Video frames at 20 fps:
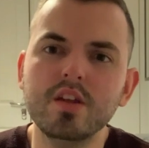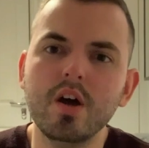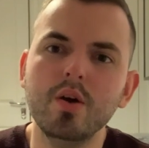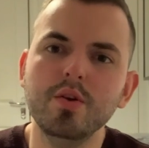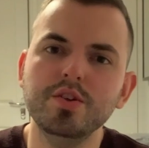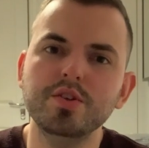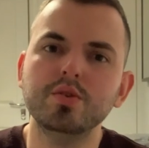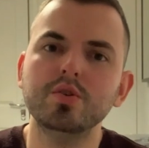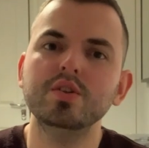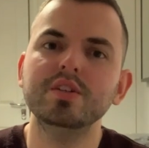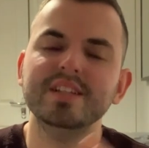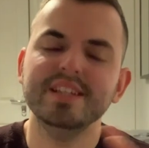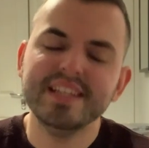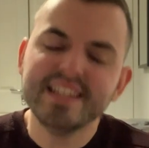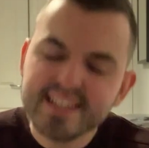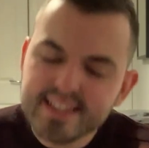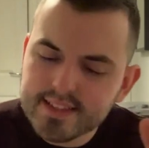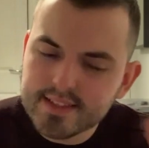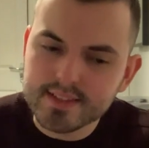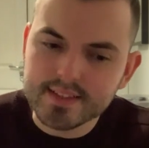though you could
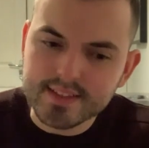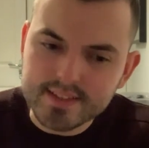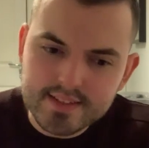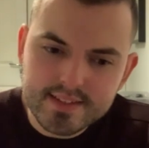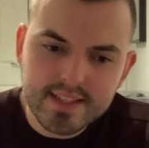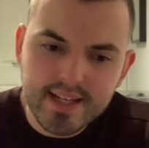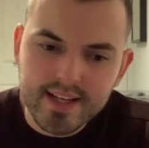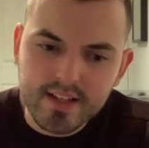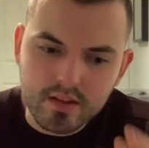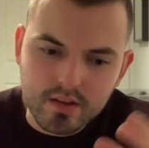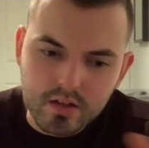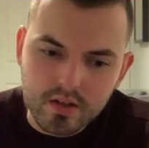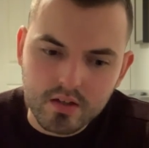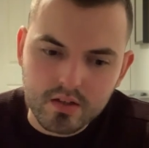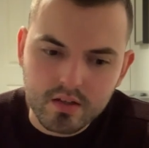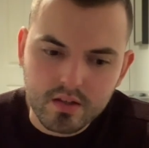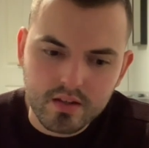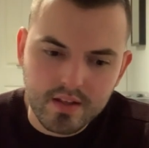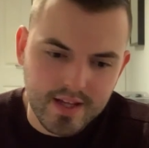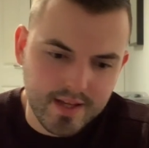easily say,
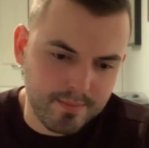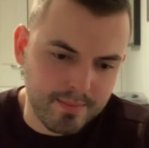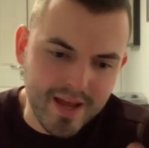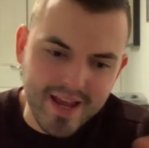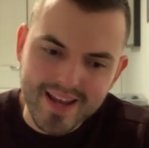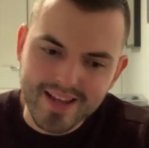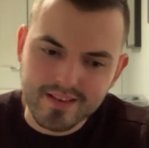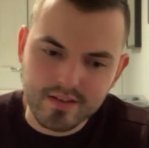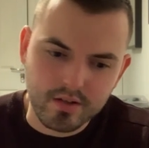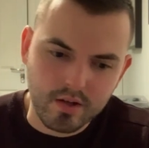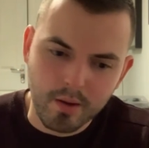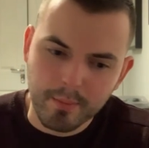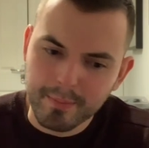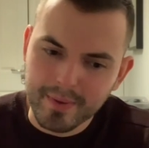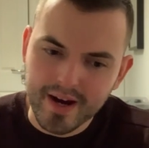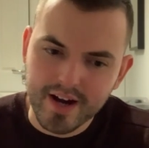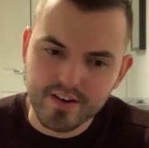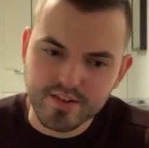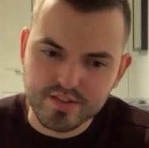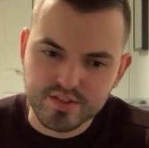look, they pale in
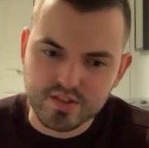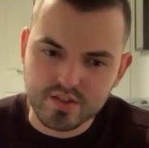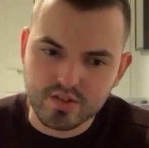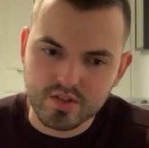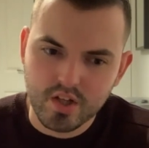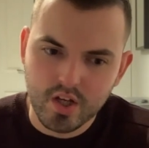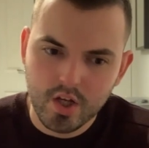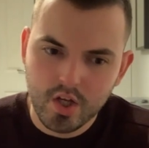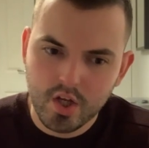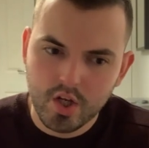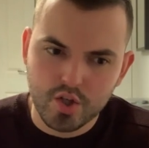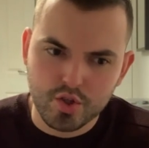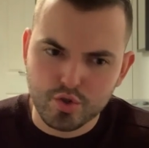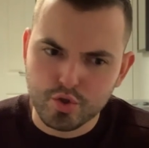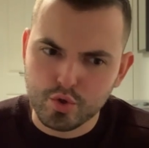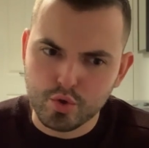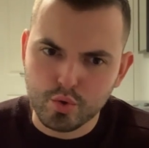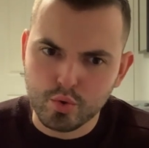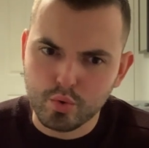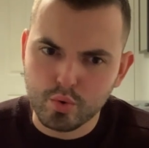comparison
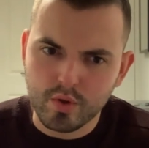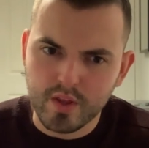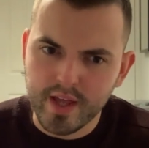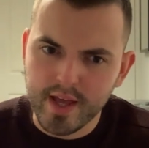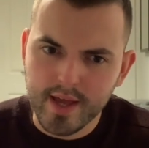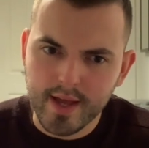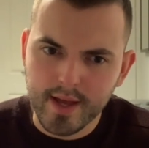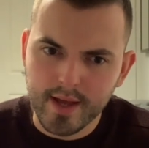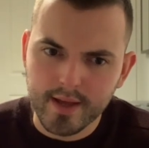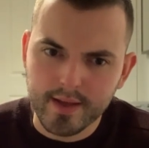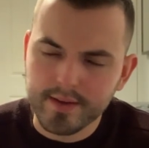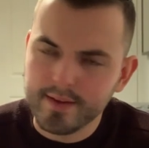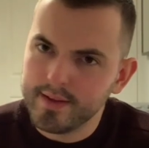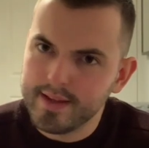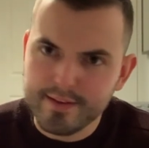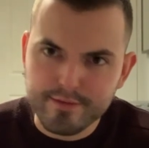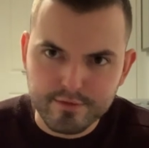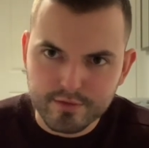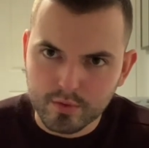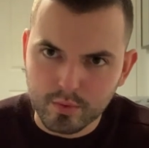to their
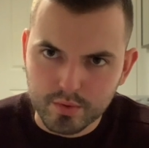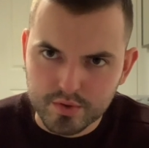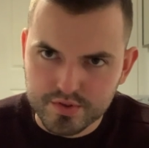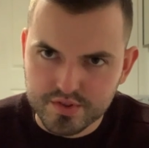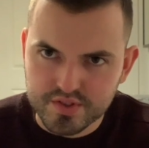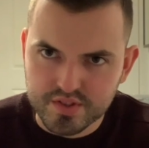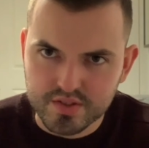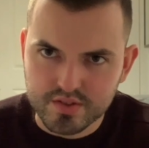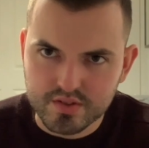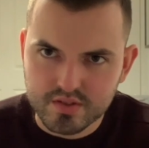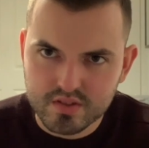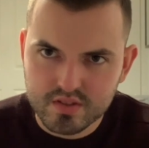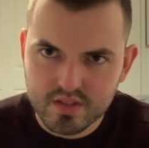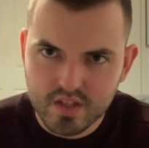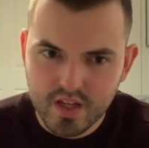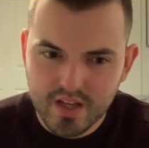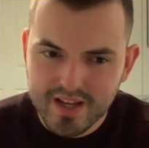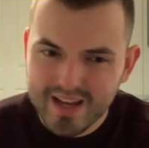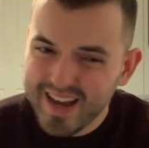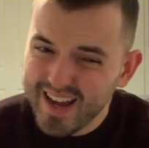
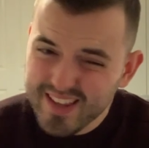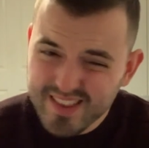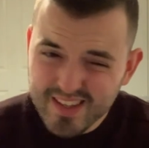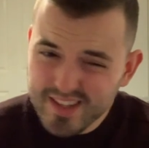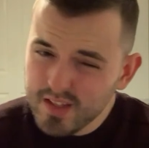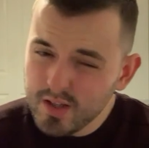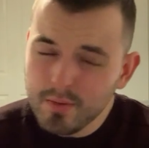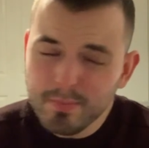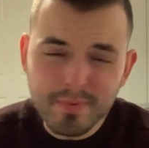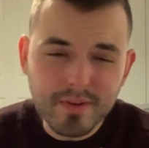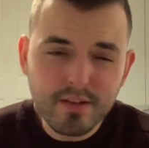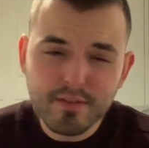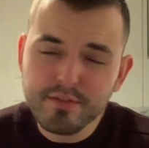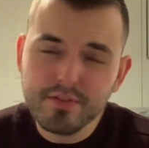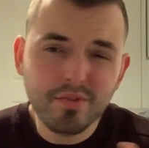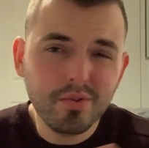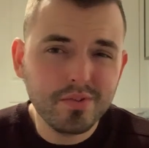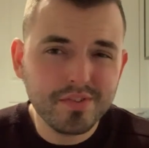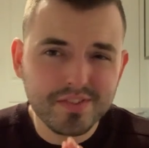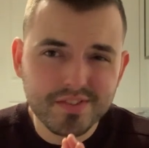influences, I think you'd be a
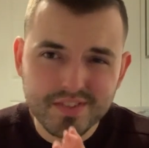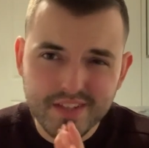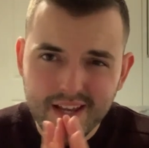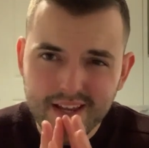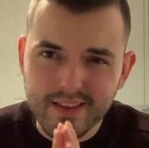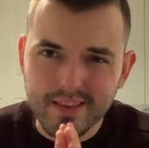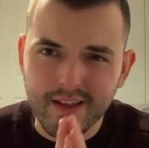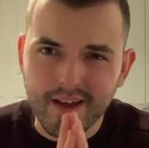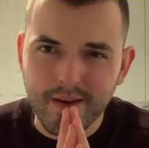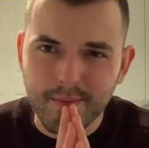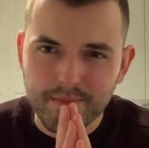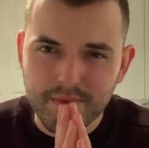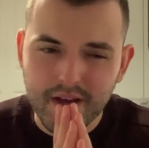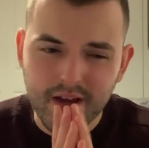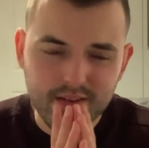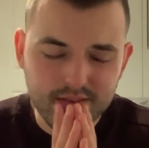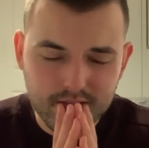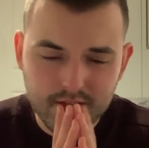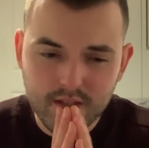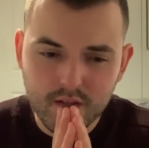fool to say that.
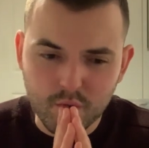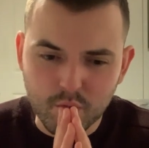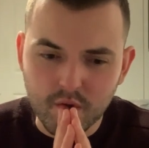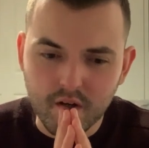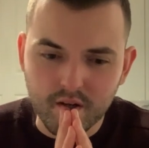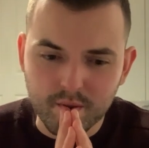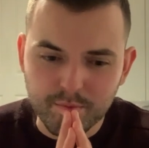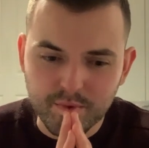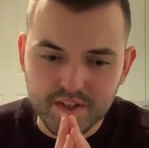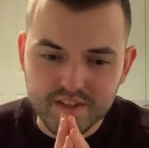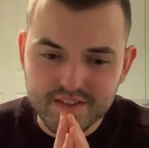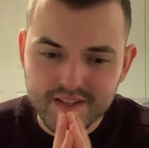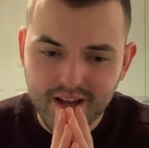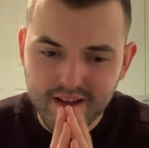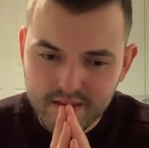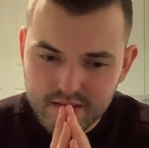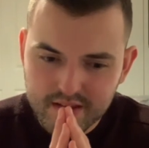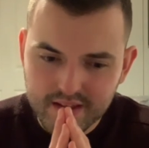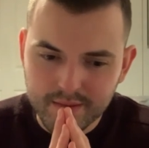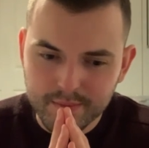I think you would because
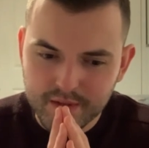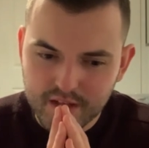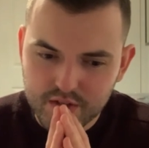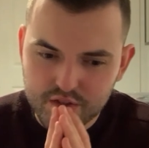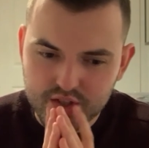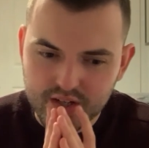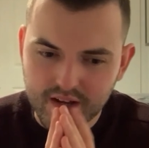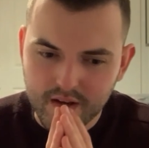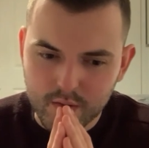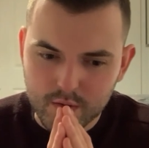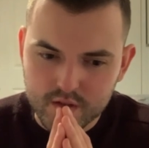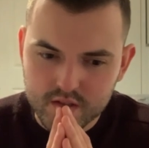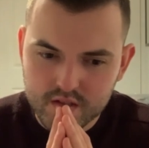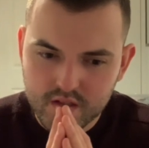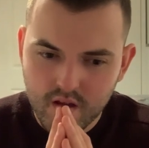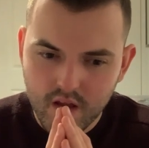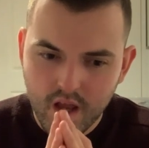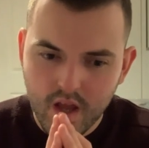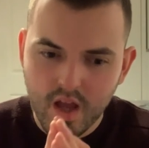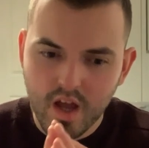I think Beach
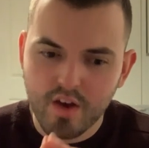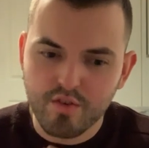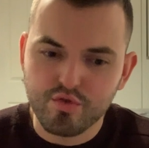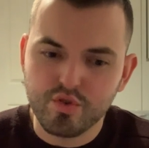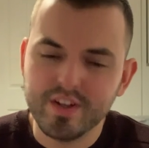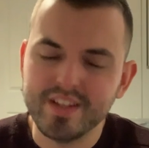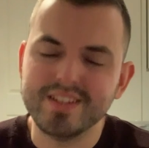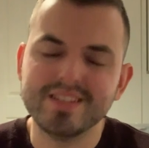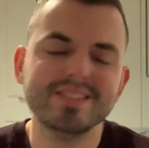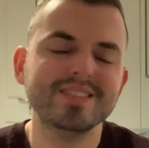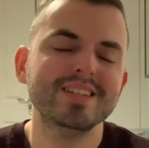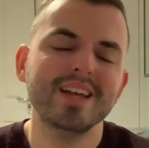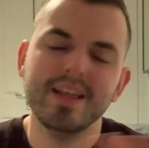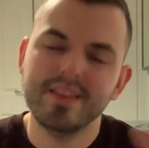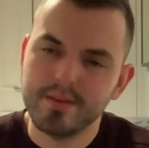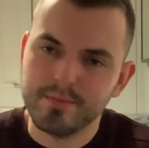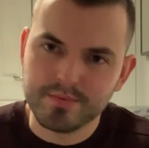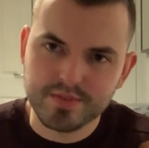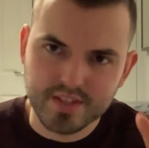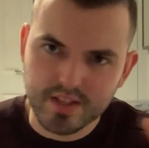House have really
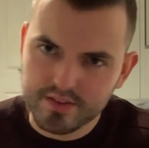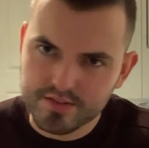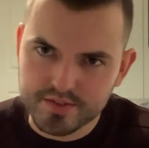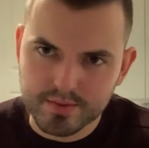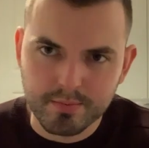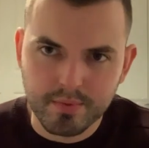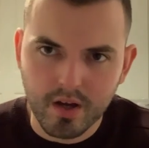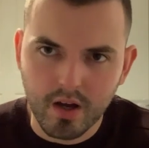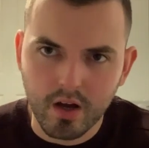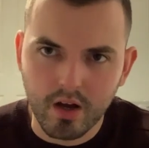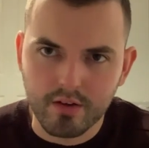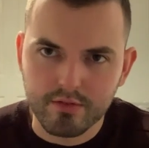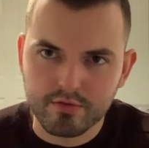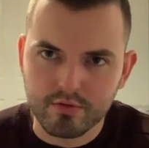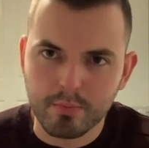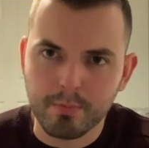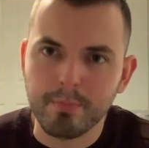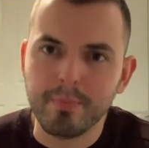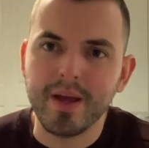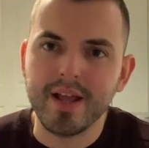set themselves apart
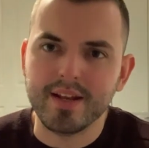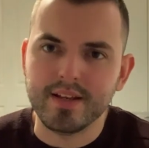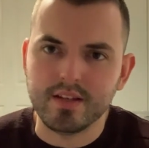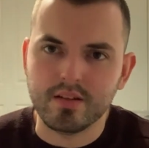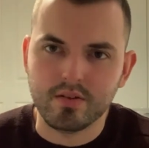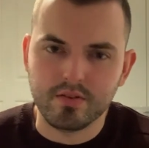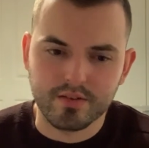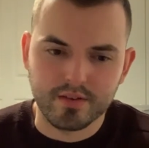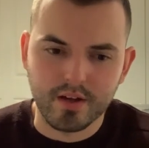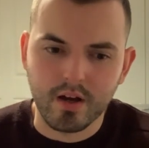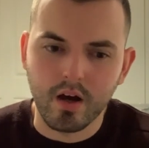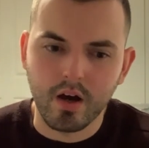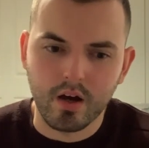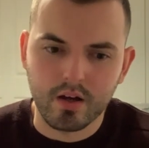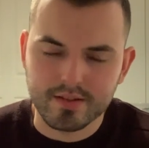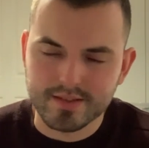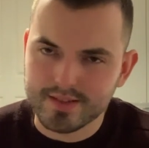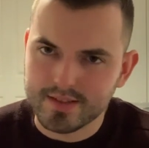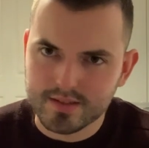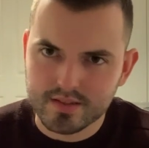from many other
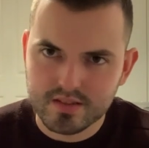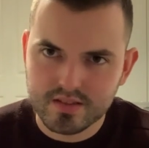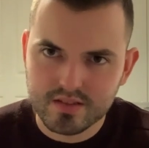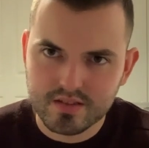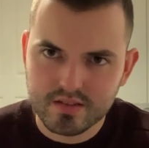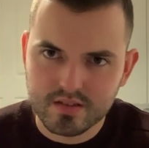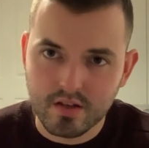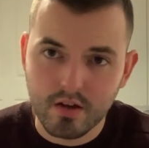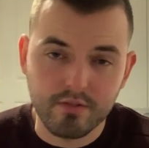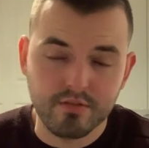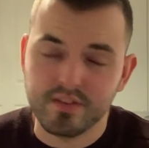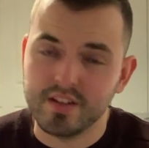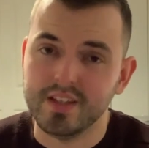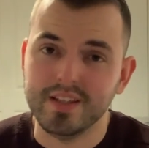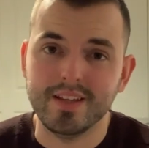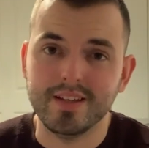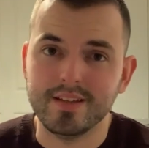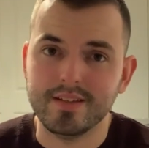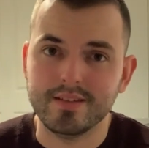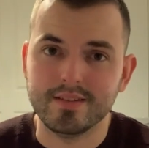artists over the
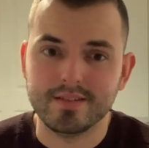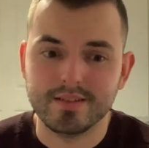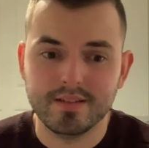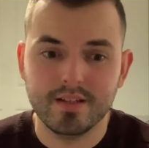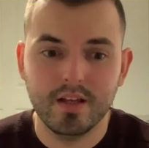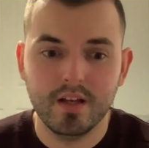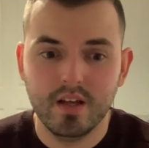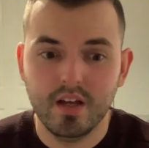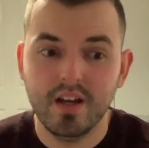years.